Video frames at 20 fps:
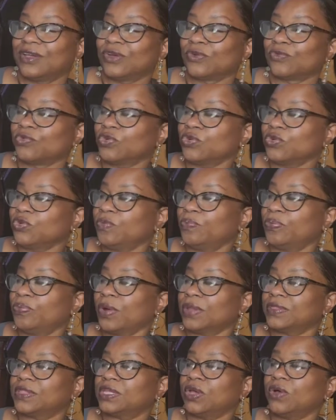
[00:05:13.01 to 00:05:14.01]
Roo
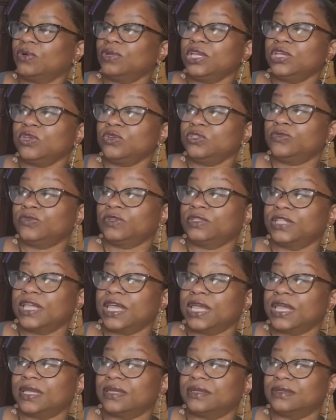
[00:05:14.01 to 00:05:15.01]
brought the only useful
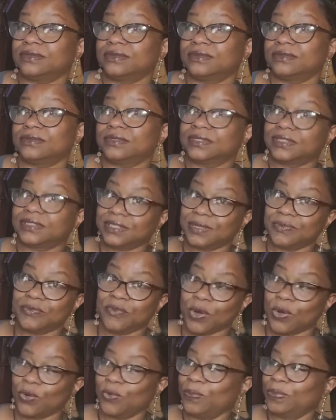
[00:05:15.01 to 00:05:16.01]
thing, some
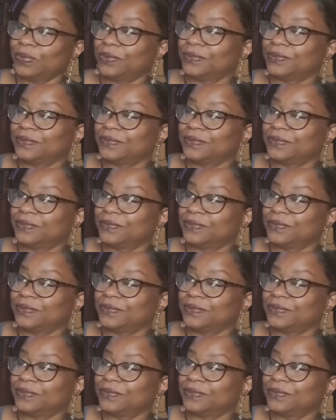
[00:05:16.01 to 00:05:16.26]
rope.